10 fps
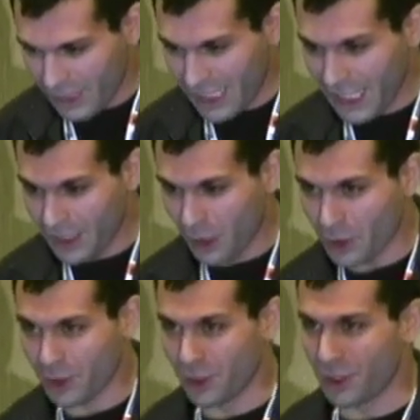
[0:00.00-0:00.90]
And
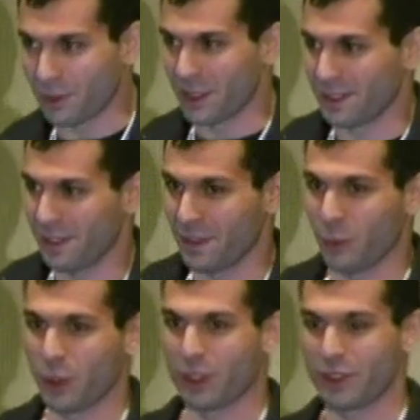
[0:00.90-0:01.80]
also, I
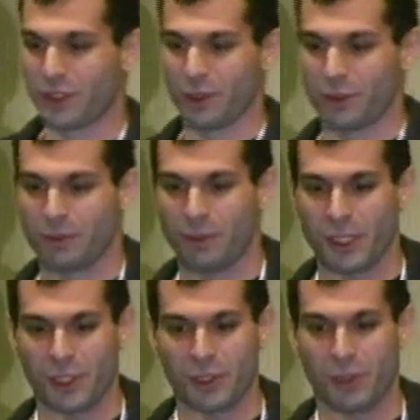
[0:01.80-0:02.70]
definitely wanted to
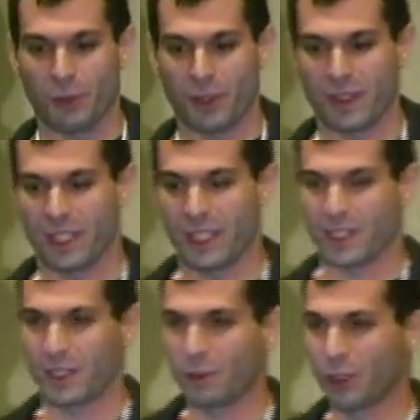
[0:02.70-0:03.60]
mention two more things.